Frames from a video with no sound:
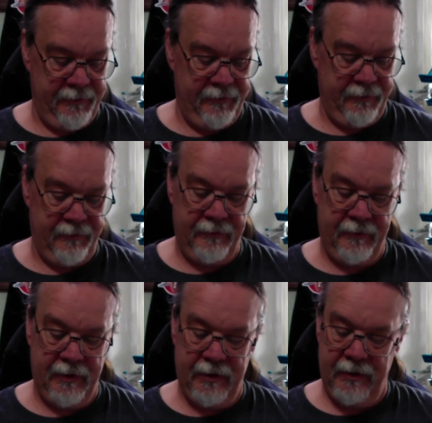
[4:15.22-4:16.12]

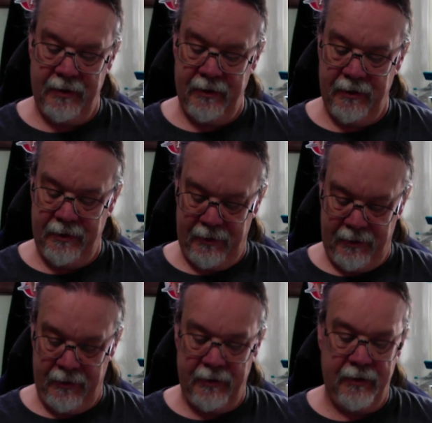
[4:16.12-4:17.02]

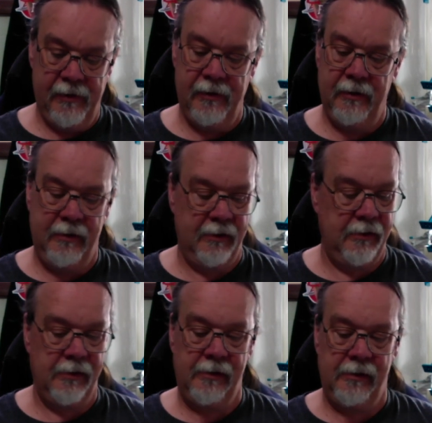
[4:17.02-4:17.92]

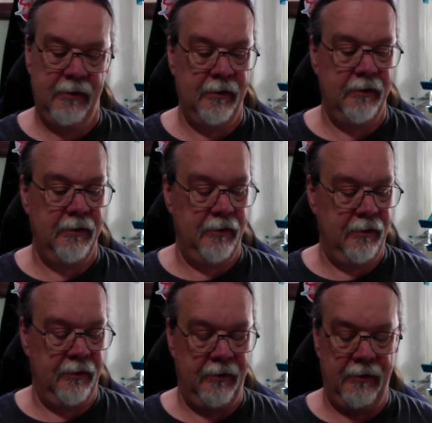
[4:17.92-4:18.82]

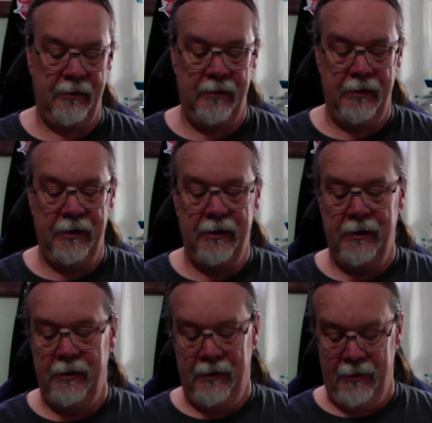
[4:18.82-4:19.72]

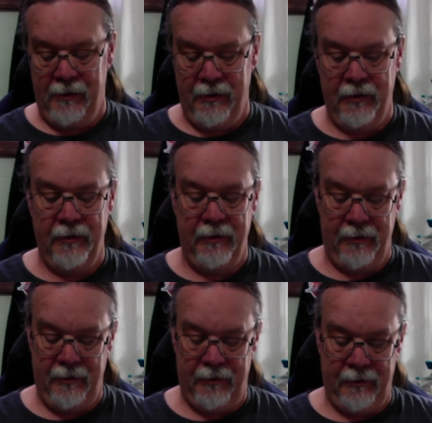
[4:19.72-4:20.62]

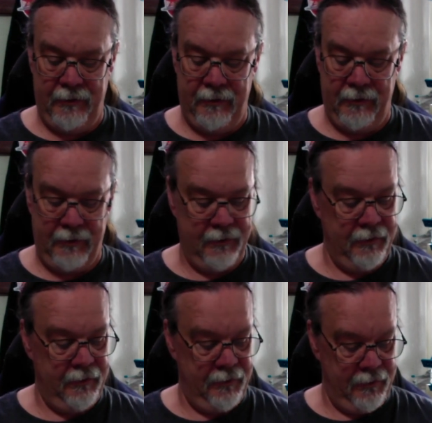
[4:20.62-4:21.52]

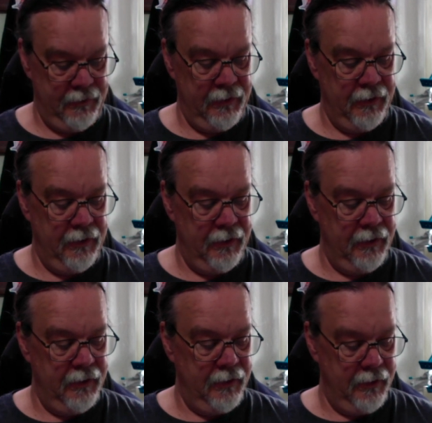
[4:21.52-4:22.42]

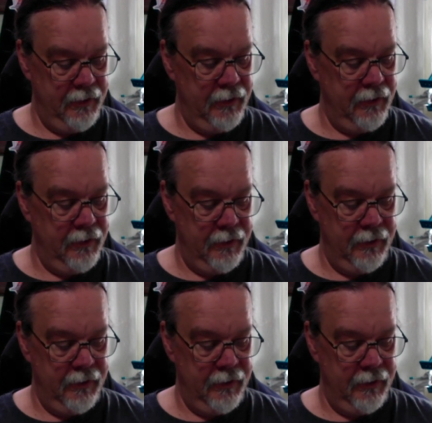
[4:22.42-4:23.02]
[no speech]